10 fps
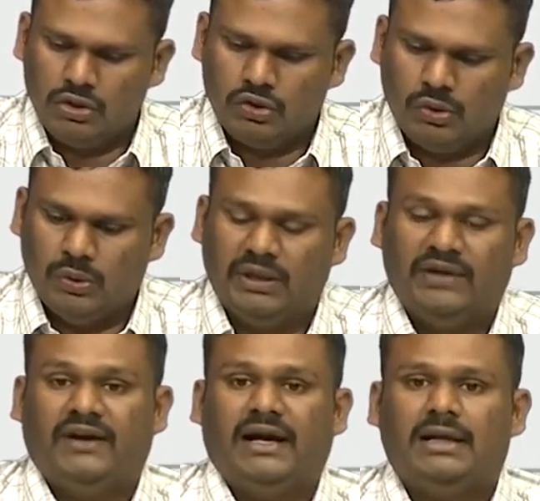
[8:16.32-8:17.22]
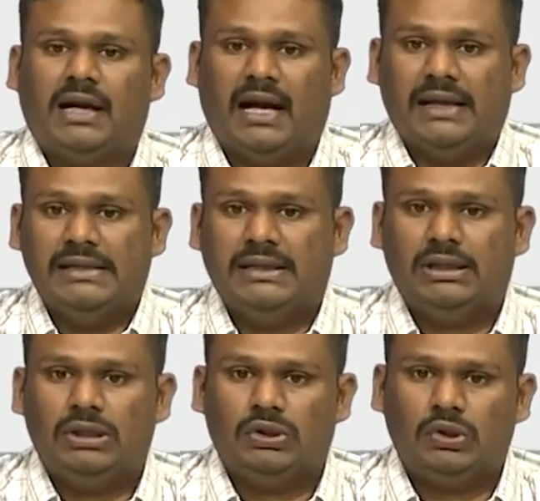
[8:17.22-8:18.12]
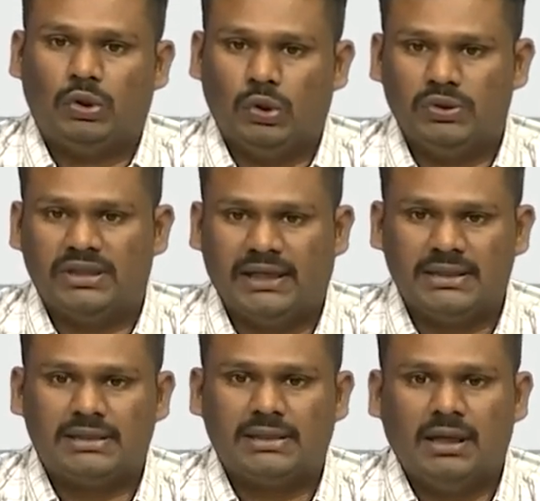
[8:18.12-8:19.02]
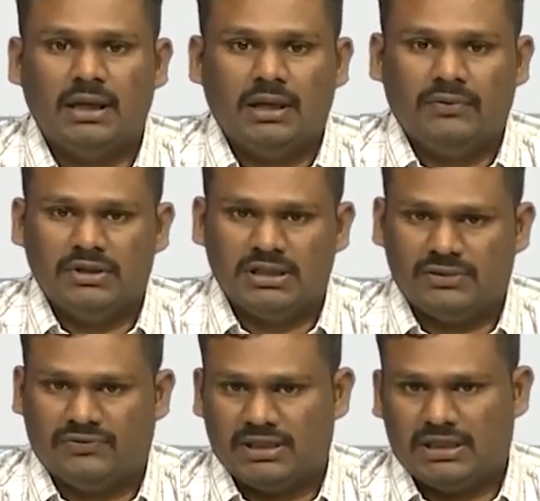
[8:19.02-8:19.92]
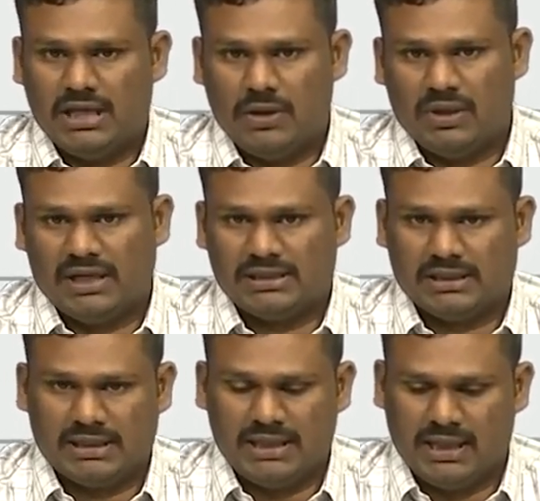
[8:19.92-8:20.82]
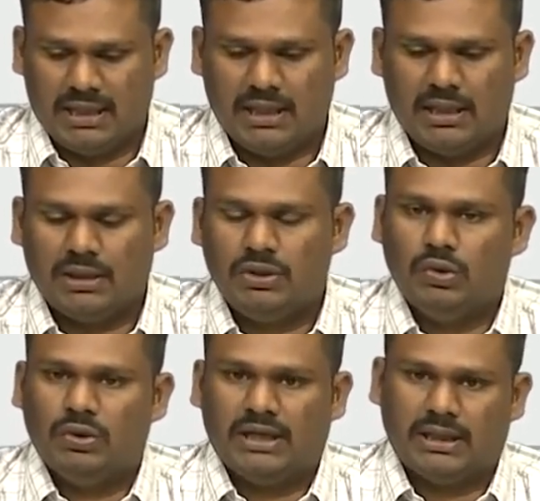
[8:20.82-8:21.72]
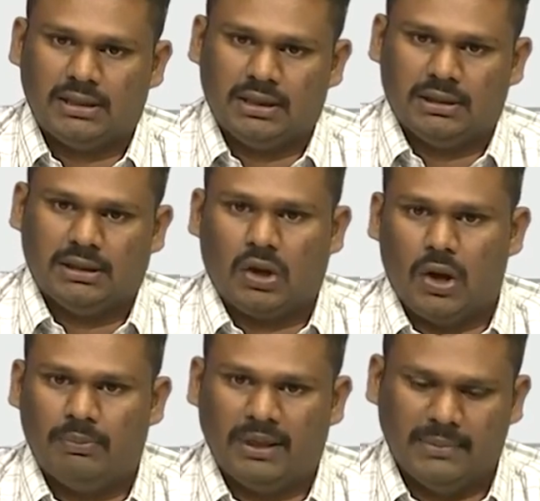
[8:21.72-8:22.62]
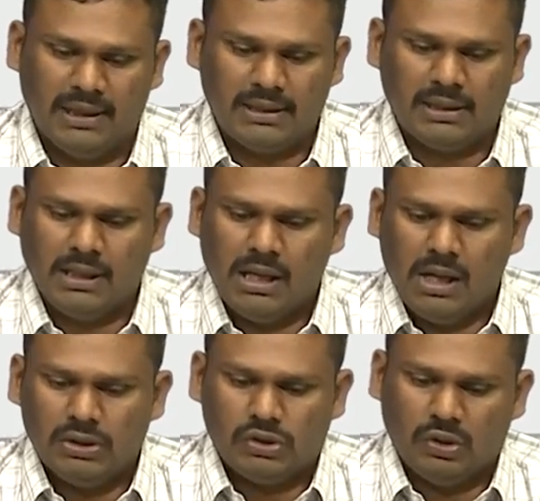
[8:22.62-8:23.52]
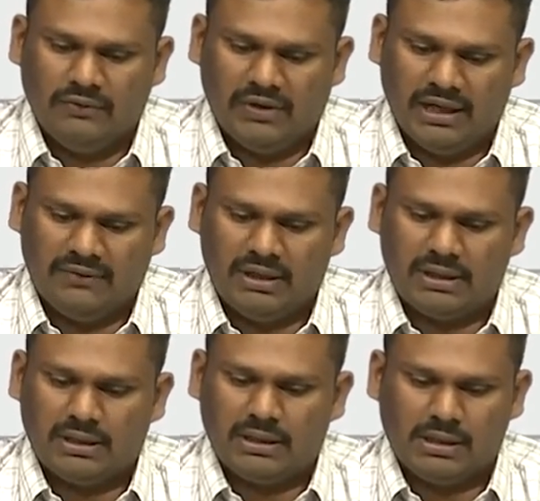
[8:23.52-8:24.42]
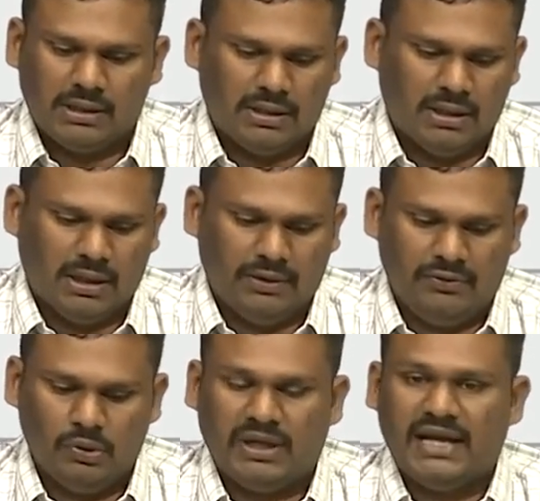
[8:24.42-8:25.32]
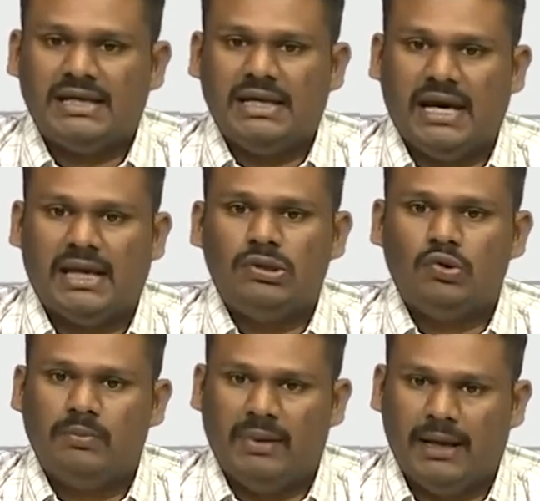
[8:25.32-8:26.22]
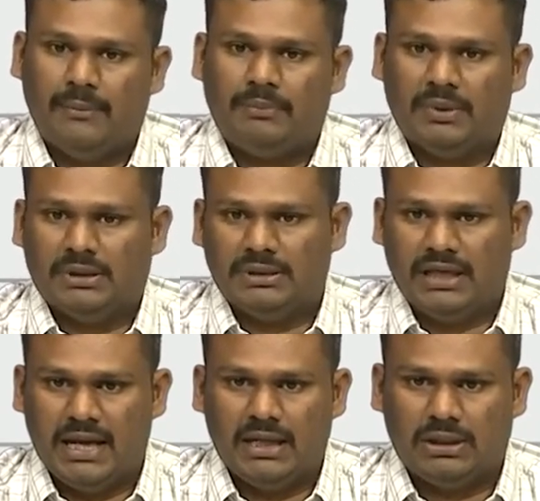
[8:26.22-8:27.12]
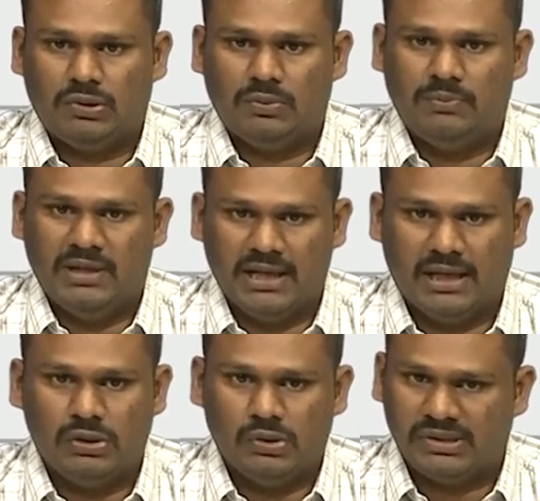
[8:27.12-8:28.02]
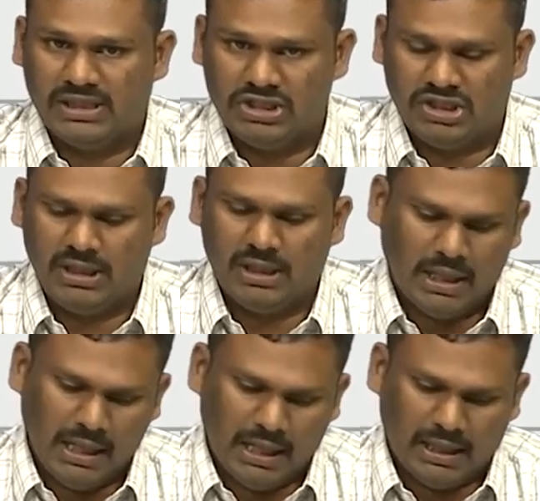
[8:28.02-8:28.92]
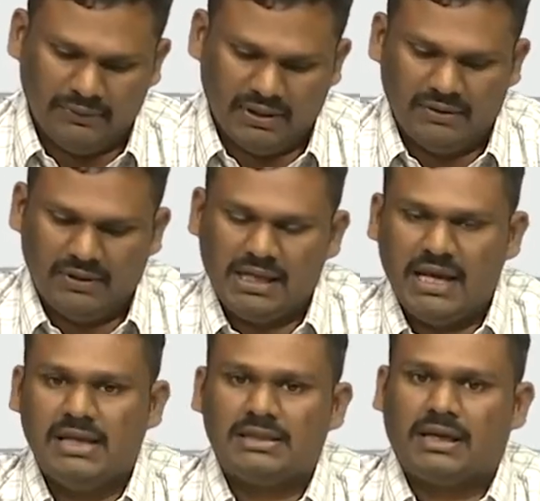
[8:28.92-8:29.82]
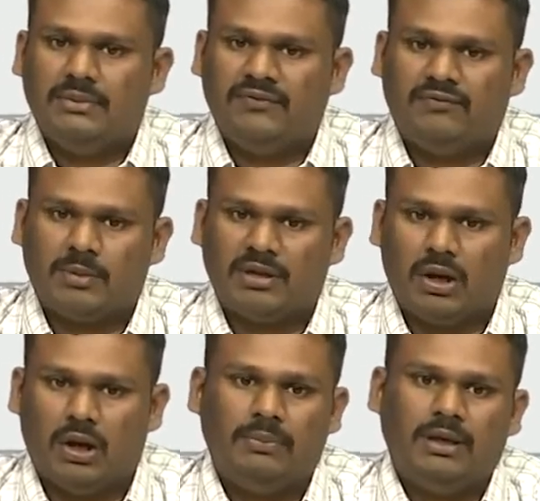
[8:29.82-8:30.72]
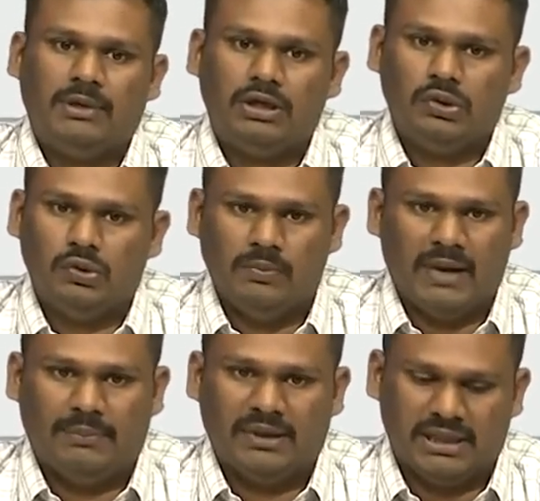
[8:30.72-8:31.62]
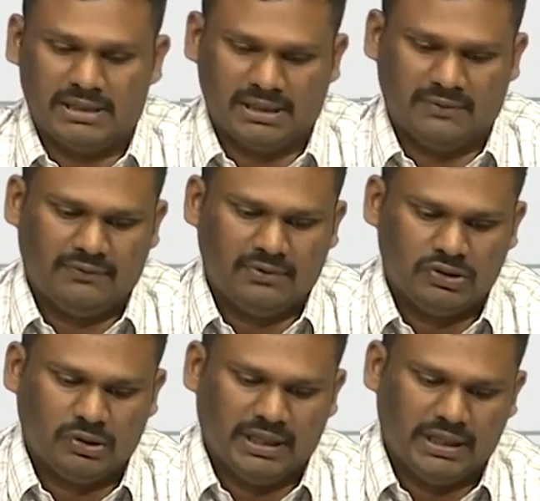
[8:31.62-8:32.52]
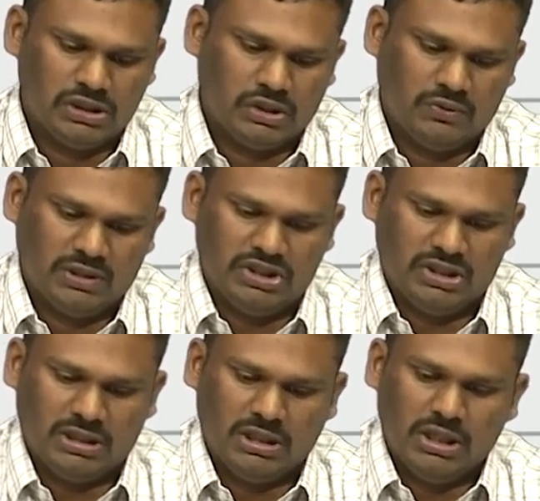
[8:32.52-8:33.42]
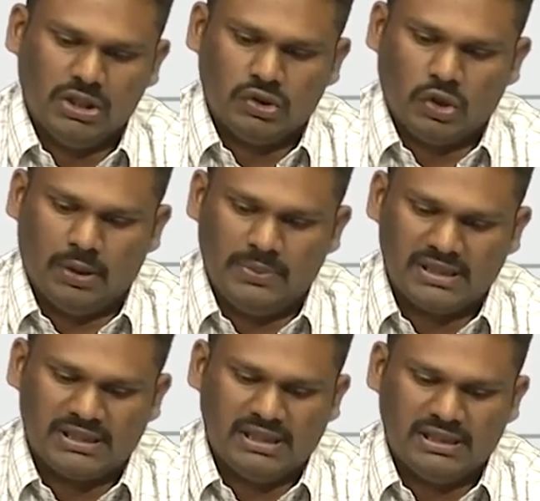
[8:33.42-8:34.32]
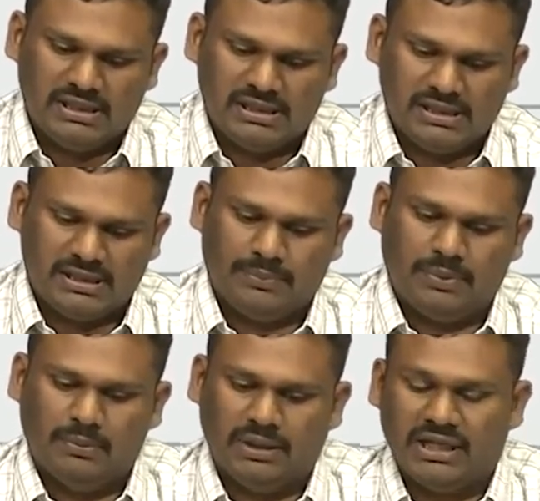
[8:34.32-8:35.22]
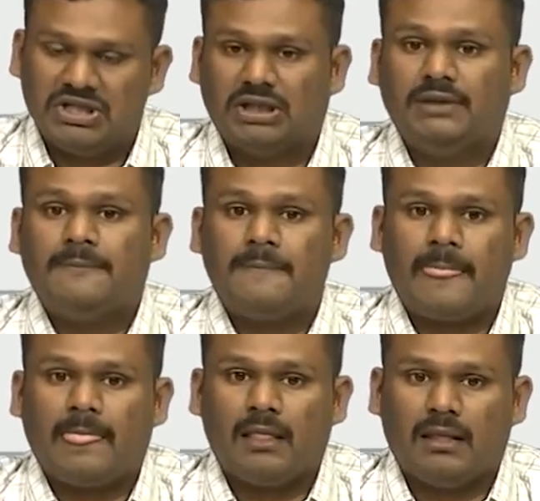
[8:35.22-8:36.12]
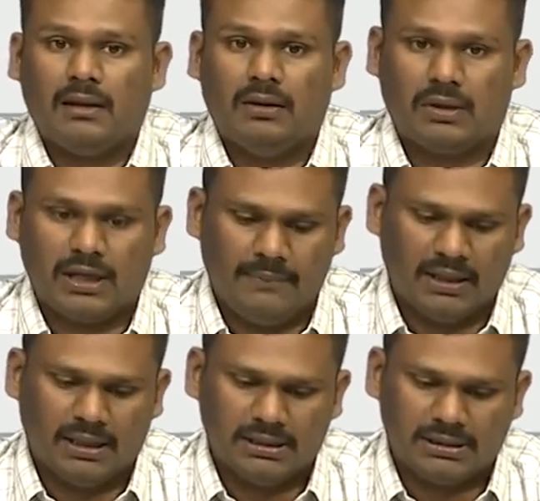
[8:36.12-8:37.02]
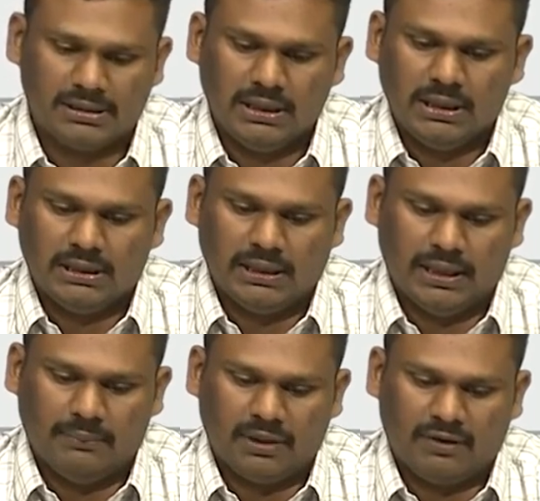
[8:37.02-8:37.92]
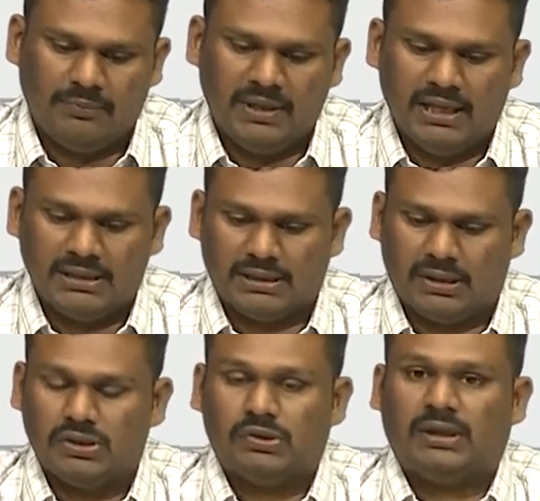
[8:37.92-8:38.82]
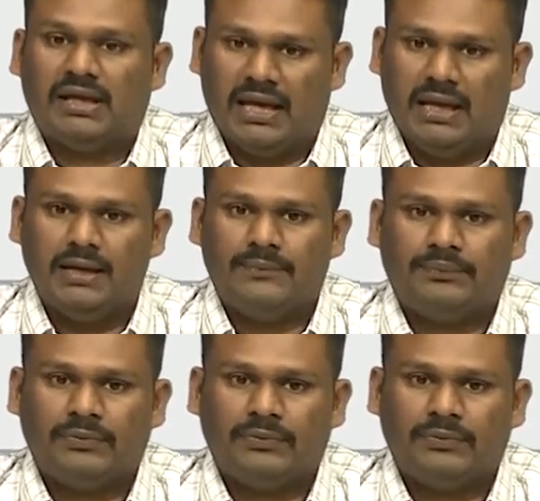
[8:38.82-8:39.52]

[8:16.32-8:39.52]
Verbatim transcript: So, you divide In into two sets, which is first A1 etc. AK union the complement. So, whenever you take Ai, you map Ai to Bi using G, and whenever A is coming from the complement, you map it itself. So, that is your G. So, obviously, this is a permutation, okay, because the number of Bi's are also k.